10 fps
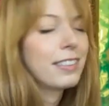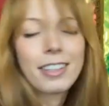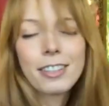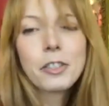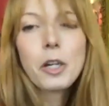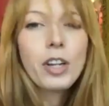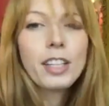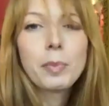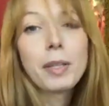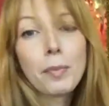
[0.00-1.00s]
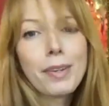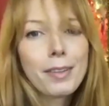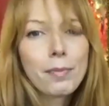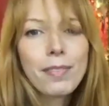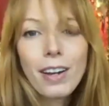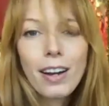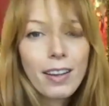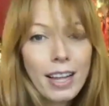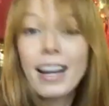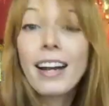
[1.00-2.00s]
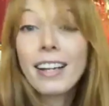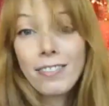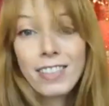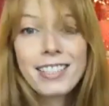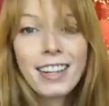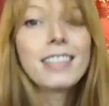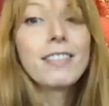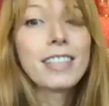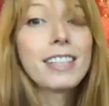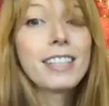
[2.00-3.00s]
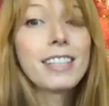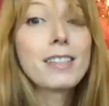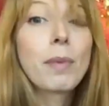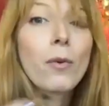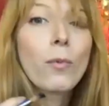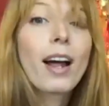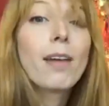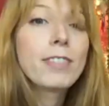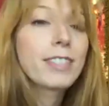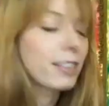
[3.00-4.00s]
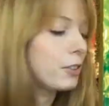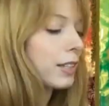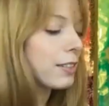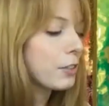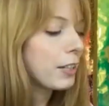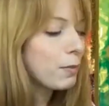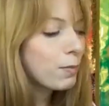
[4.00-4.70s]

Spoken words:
There's no need to be limited in any of these activities by what I'm physically doing on screen.